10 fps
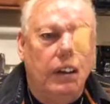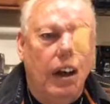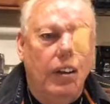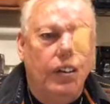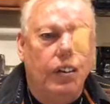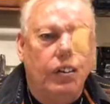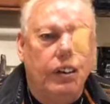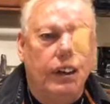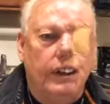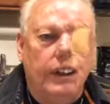other
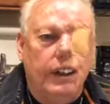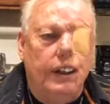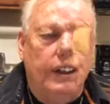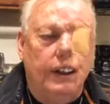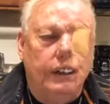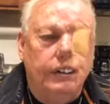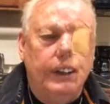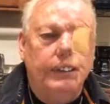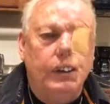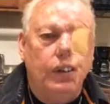
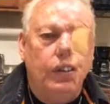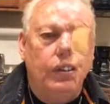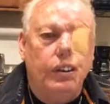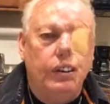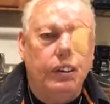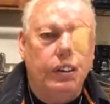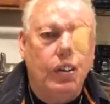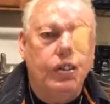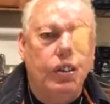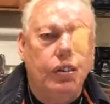subjects we're going to
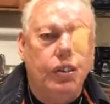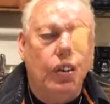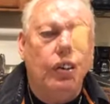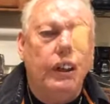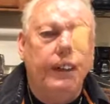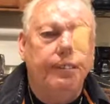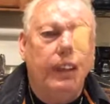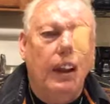go to shortly,